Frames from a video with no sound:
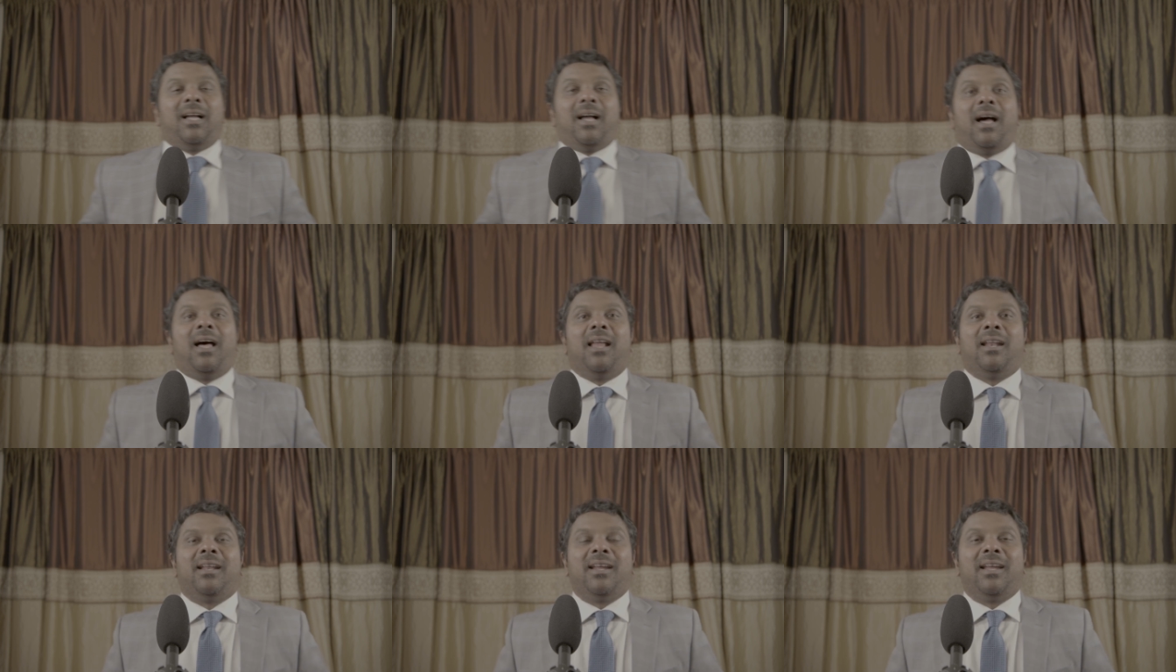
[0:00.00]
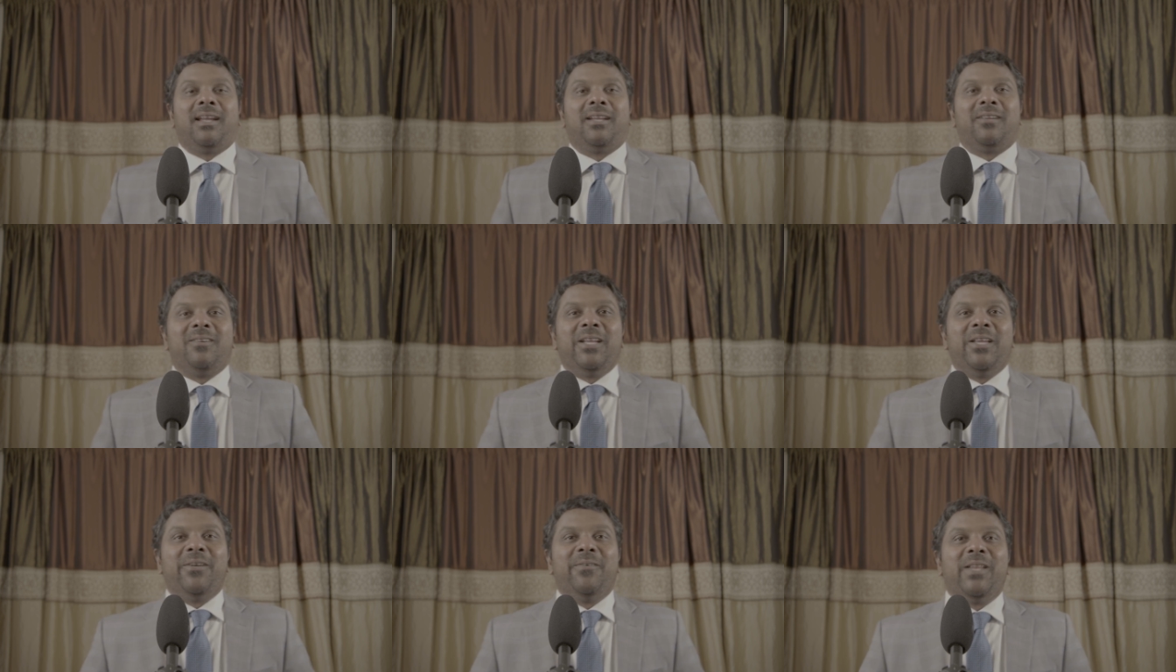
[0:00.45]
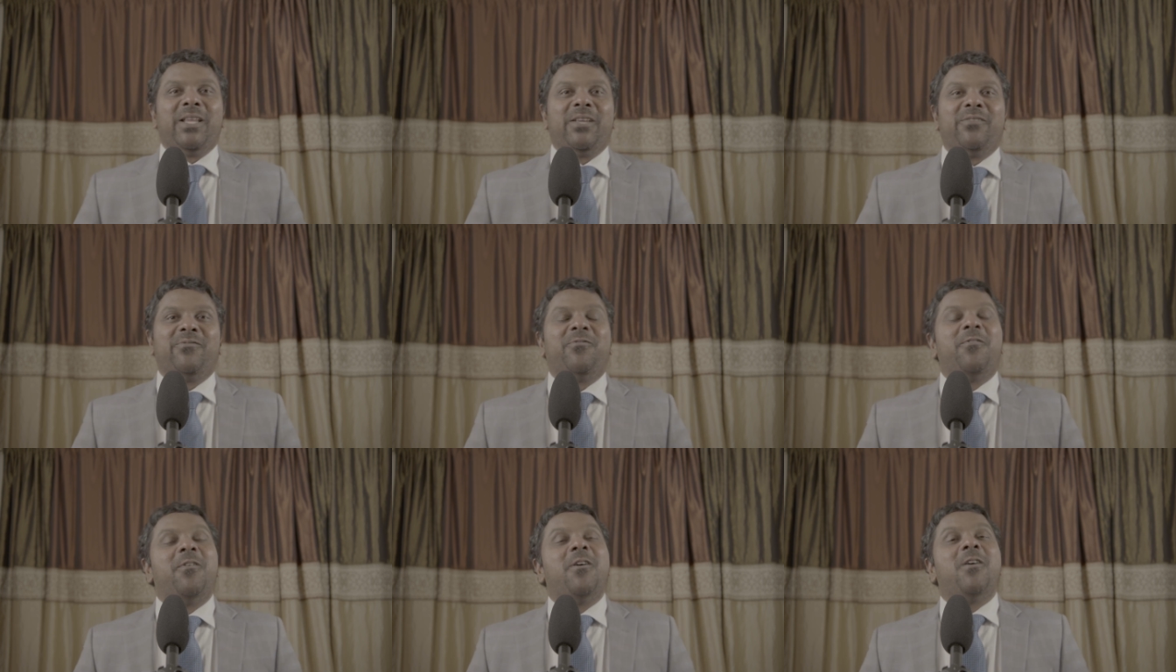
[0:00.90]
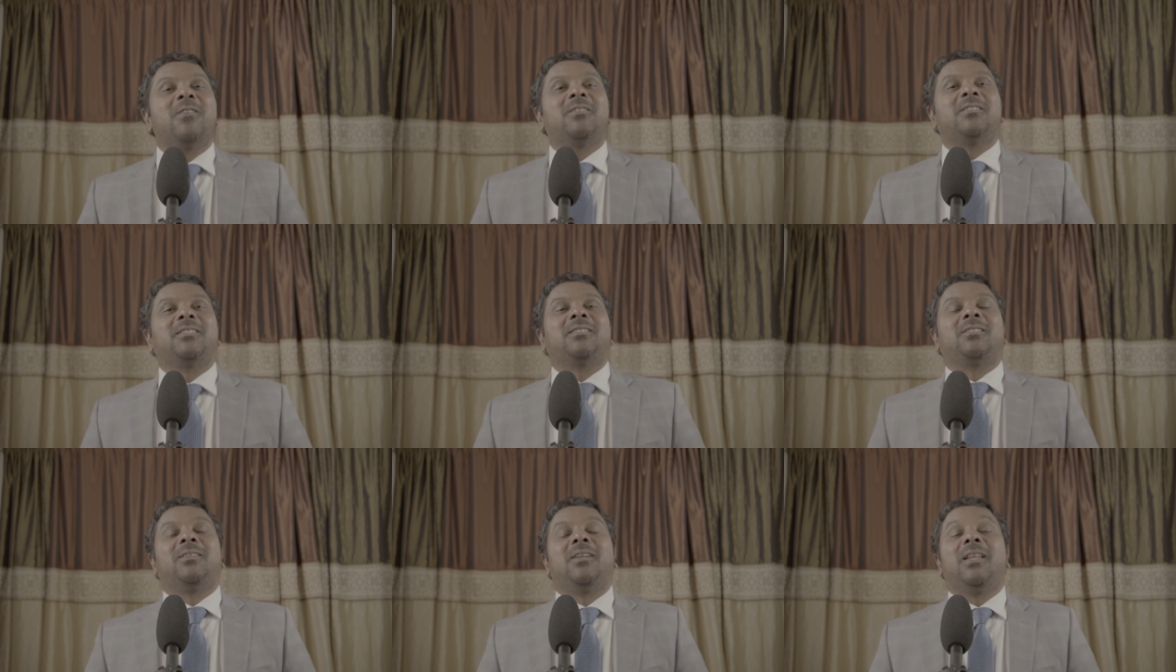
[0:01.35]
All right, good evening,
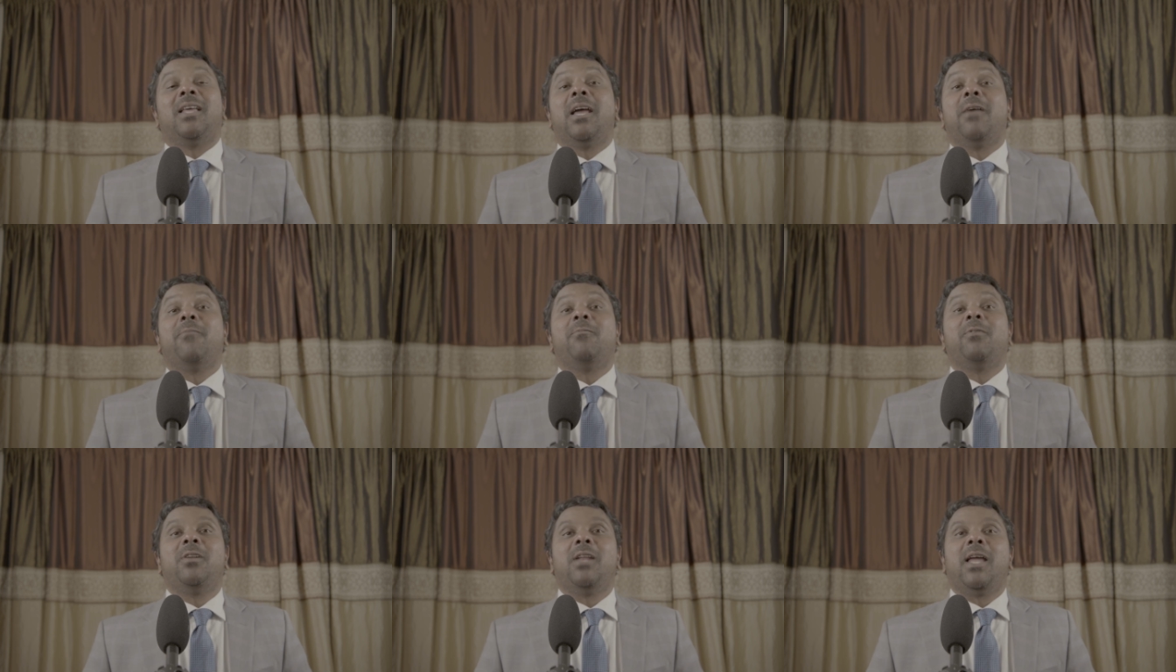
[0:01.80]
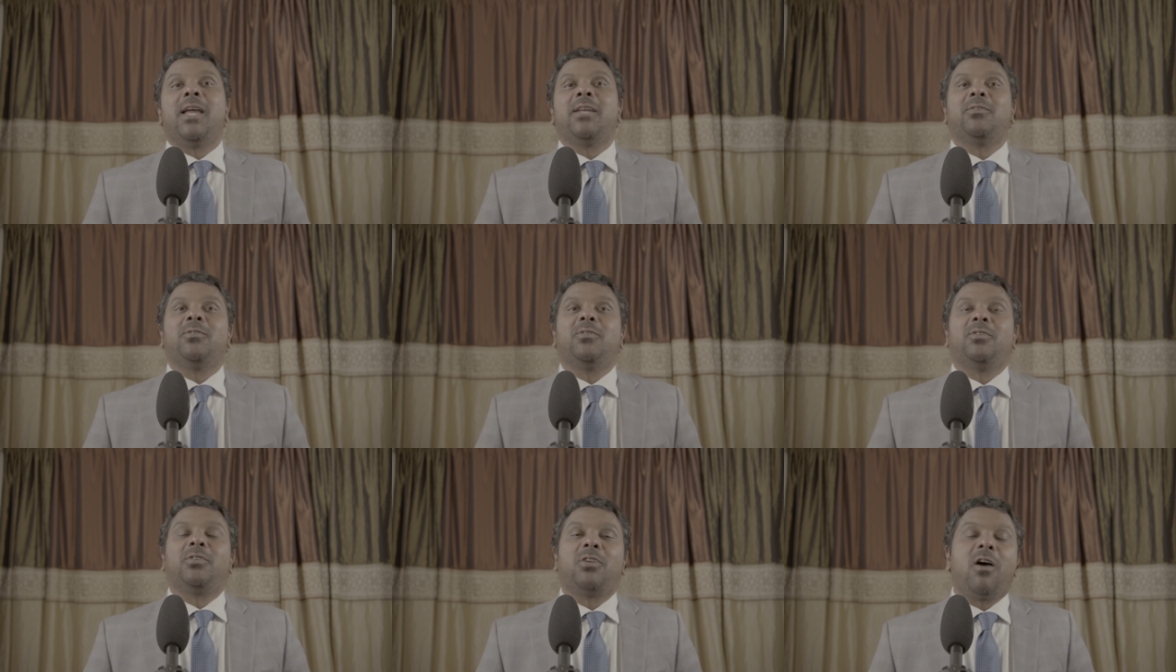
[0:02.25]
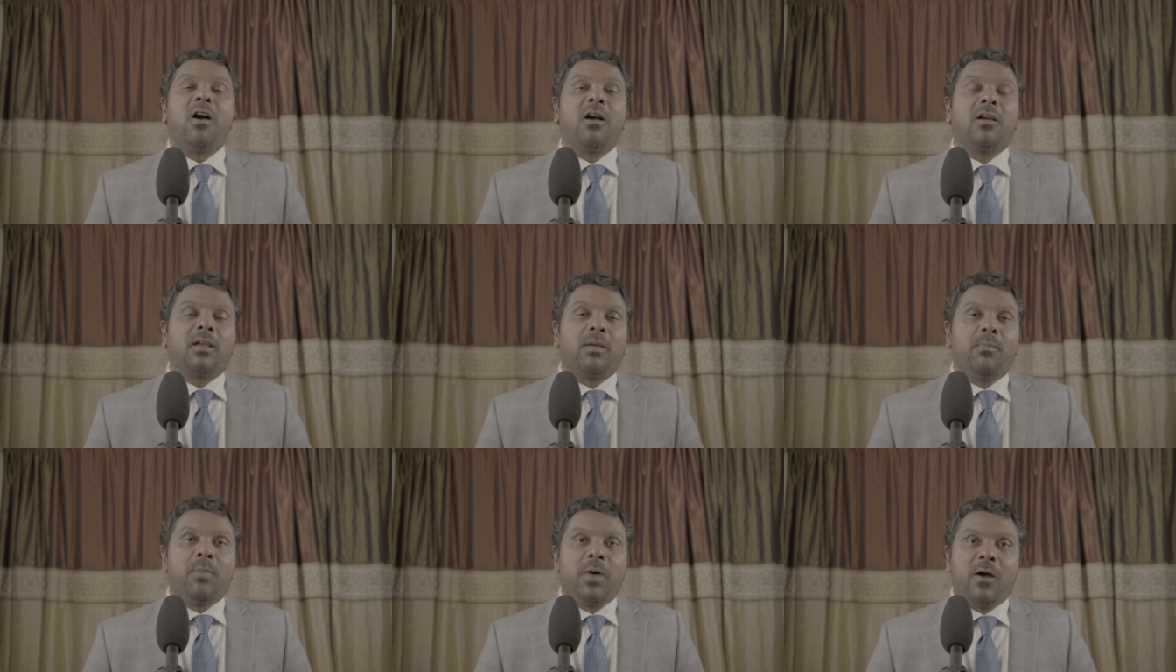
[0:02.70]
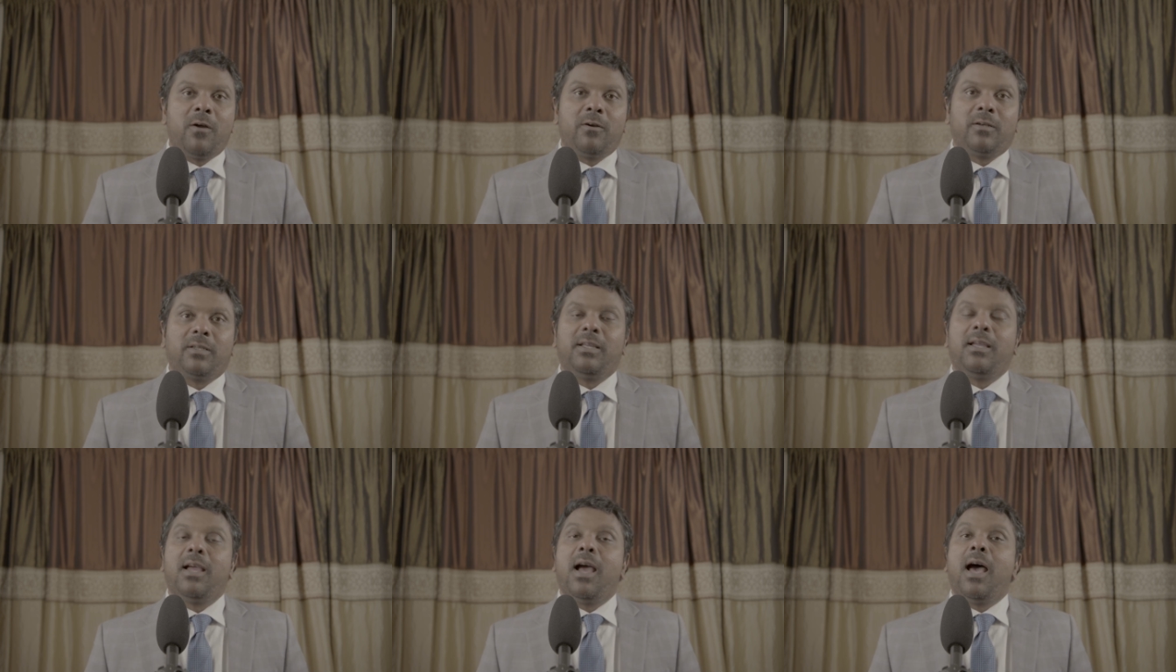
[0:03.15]
folks. Today I would like to talk
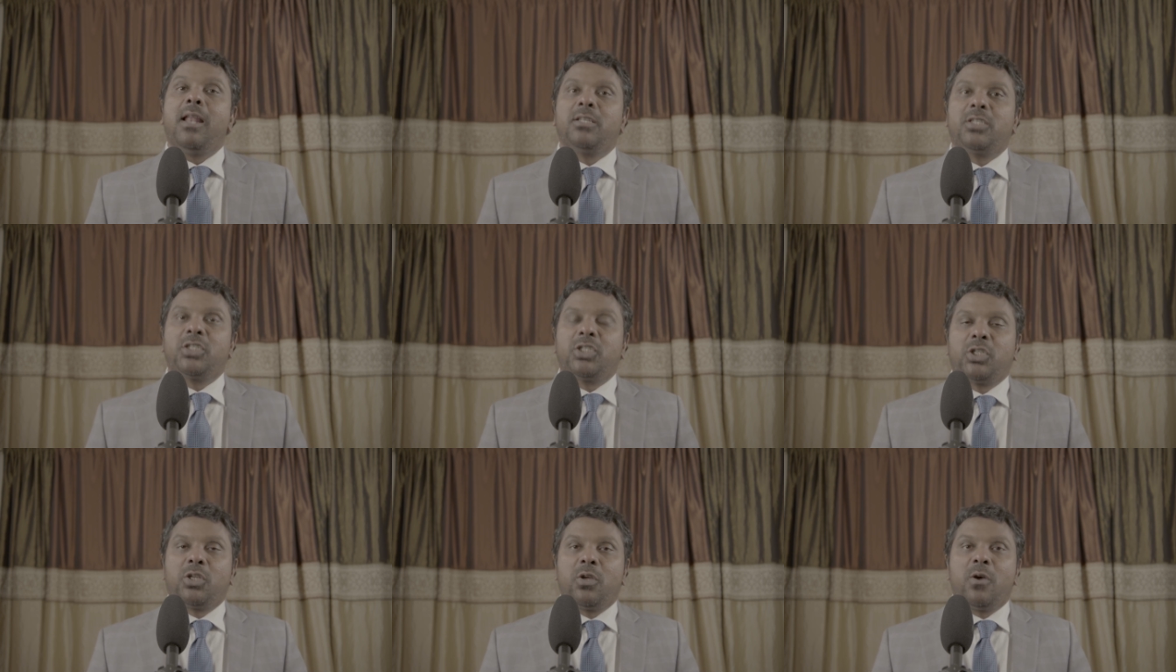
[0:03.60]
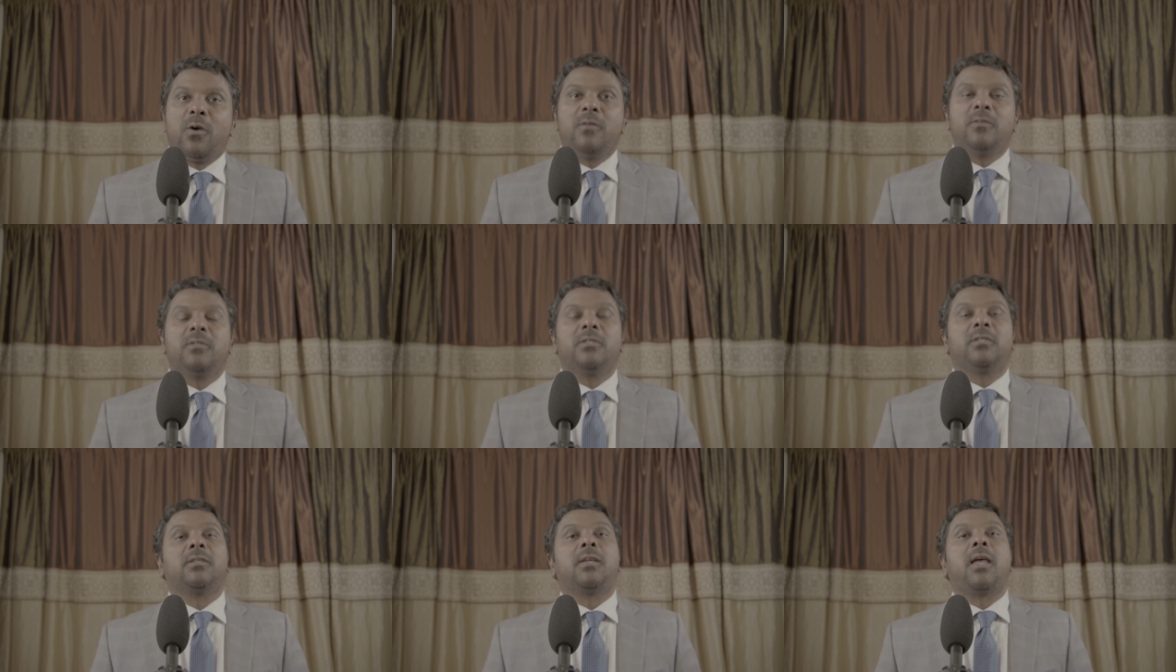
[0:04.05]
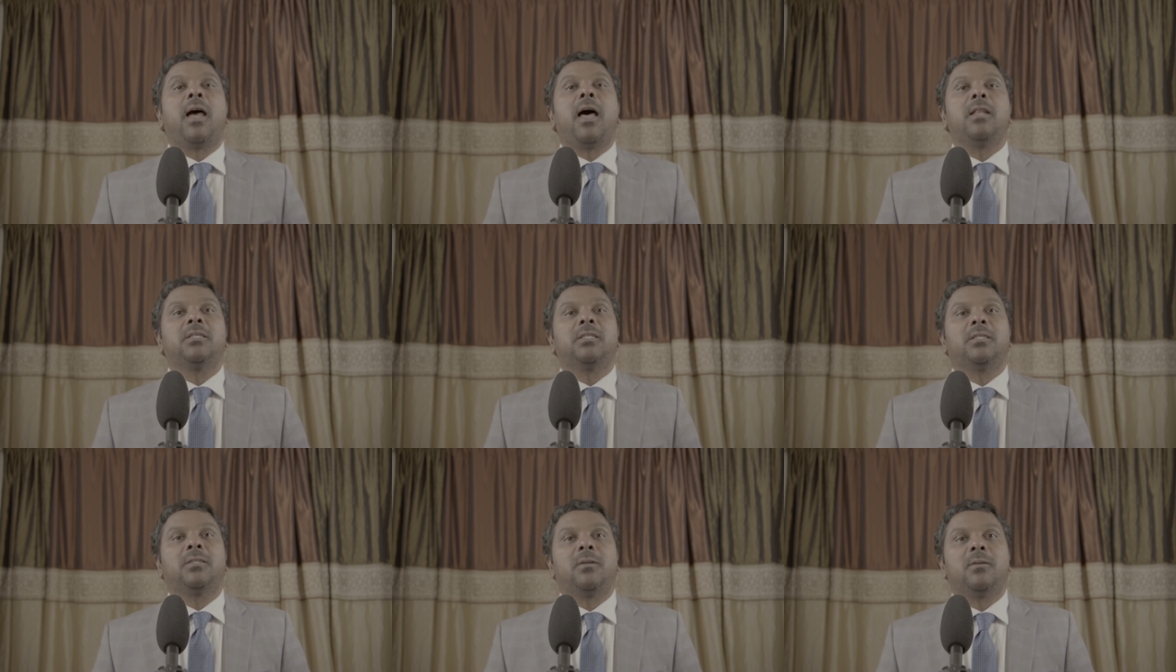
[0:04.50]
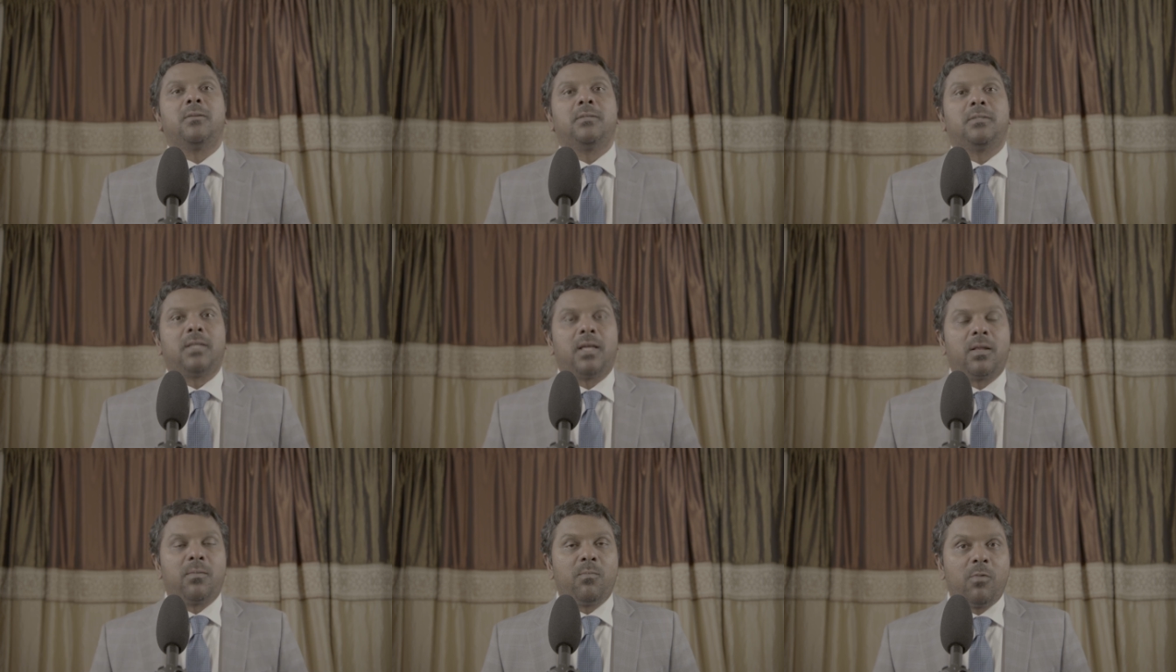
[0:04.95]
about gallstones.
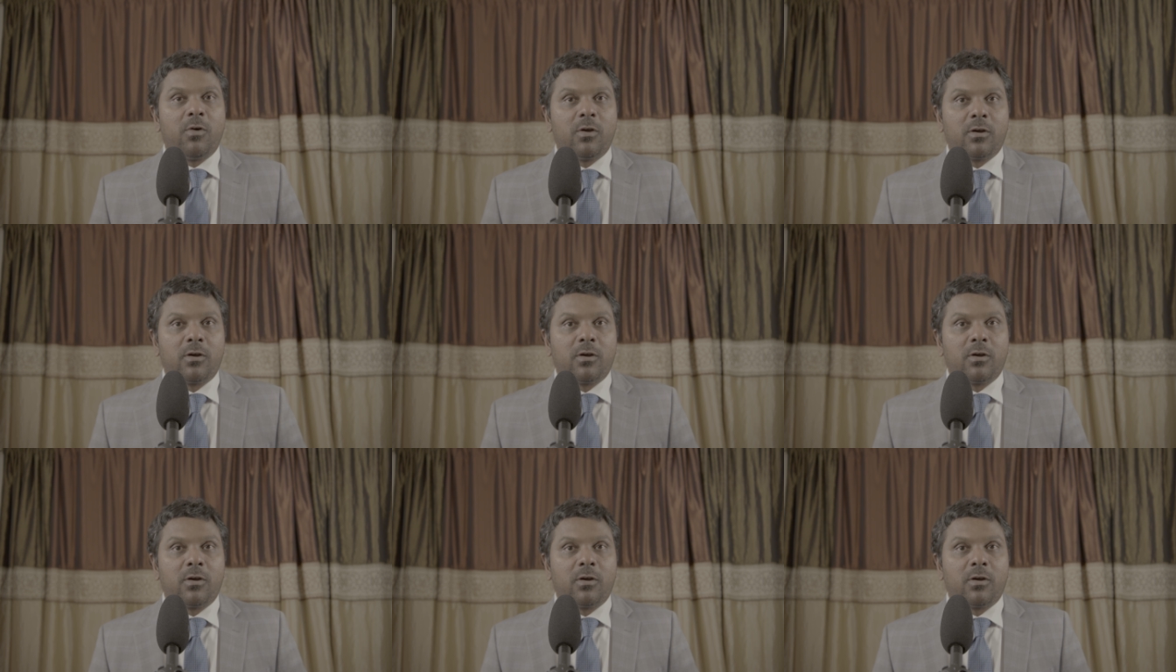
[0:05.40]
Gallstones are more